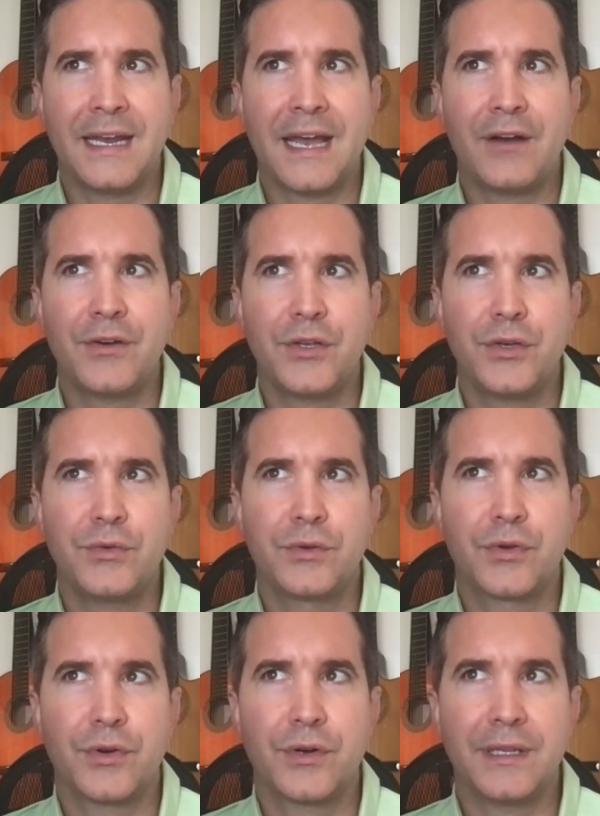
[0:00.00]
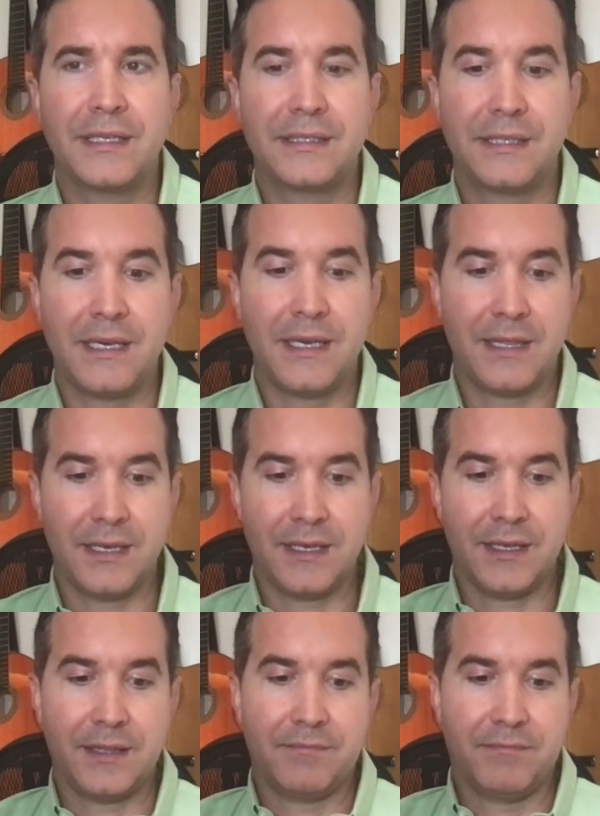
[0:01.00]
how do you currently see
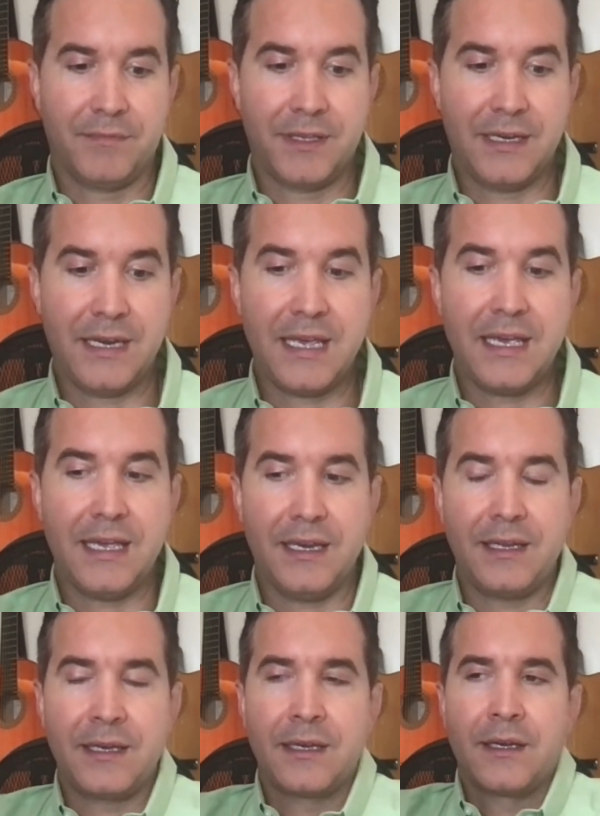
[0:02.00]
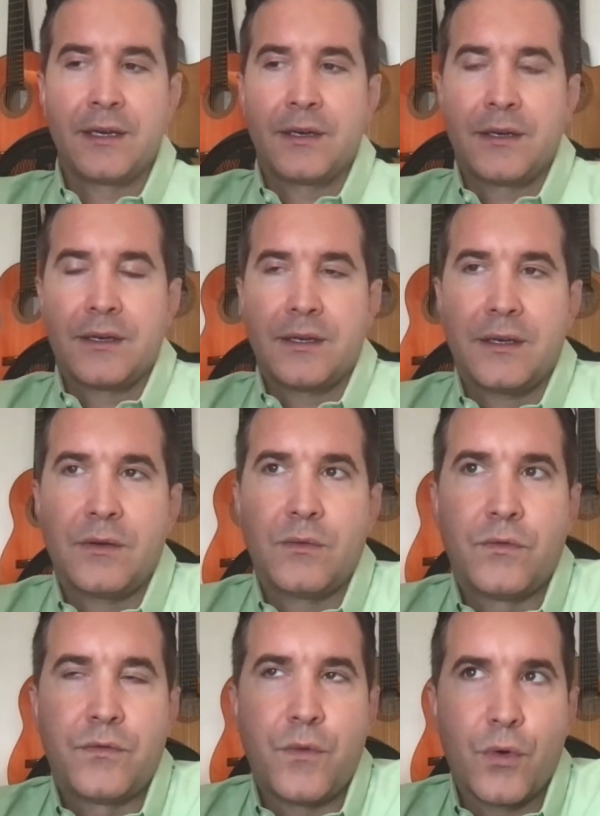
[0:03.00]
the need
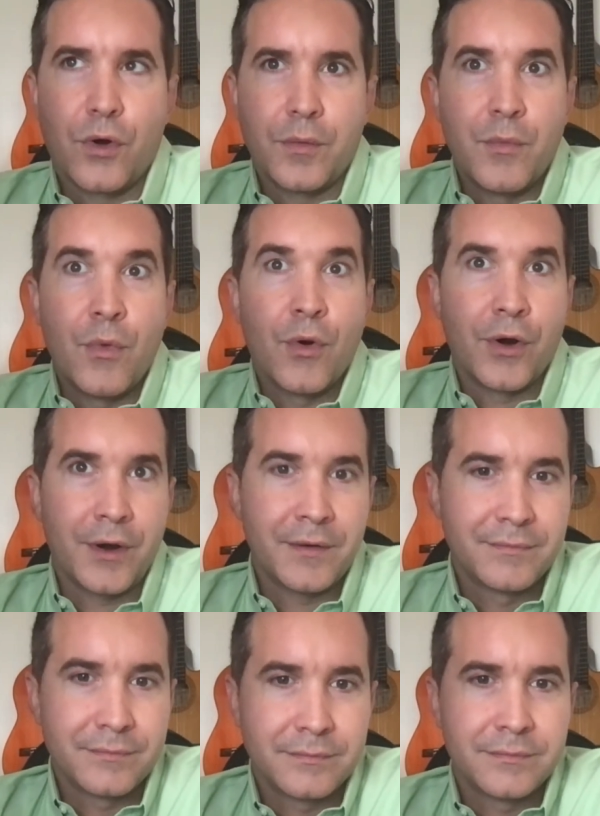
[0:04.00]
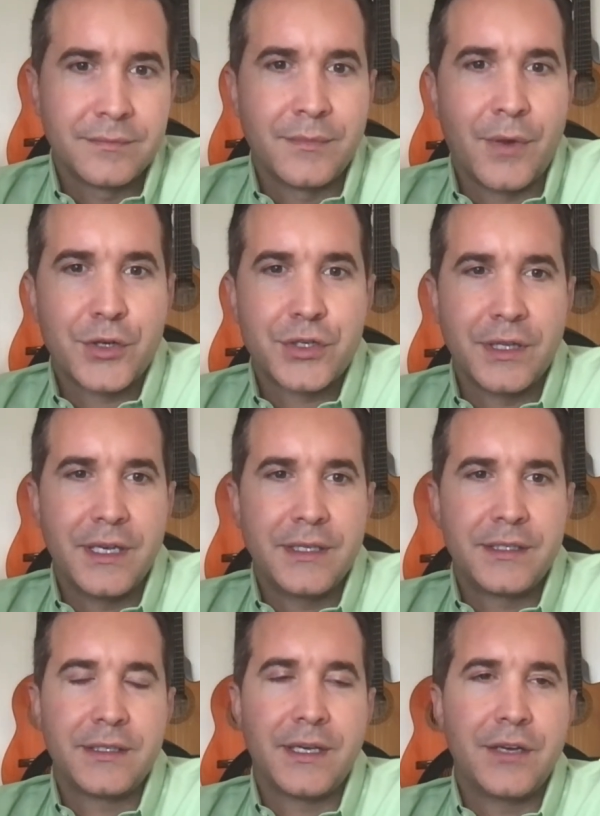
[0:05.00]
for more
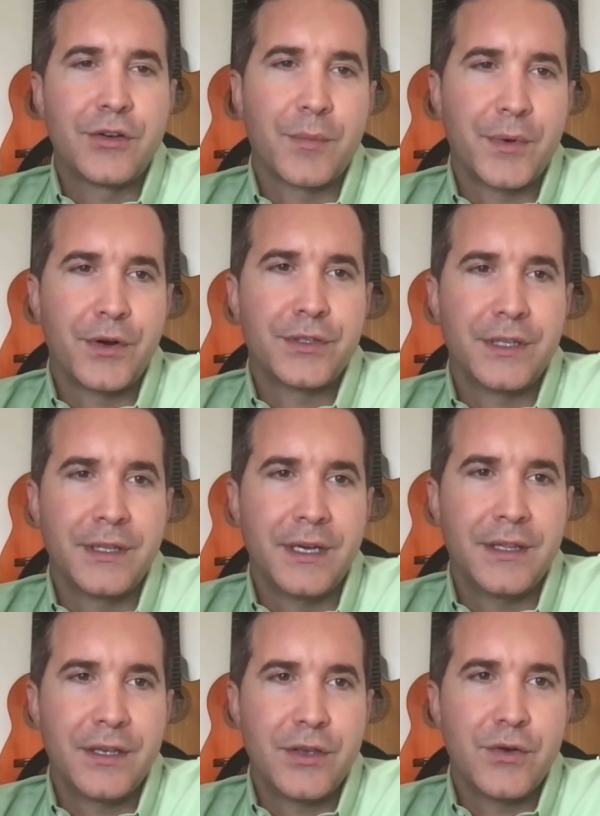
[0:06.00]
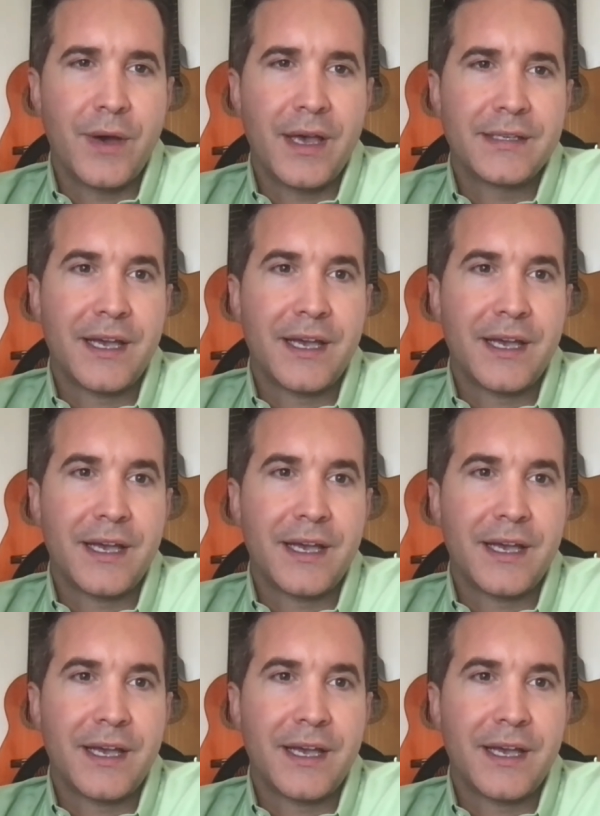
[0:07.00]
Marshallese interpreters in the U.S.?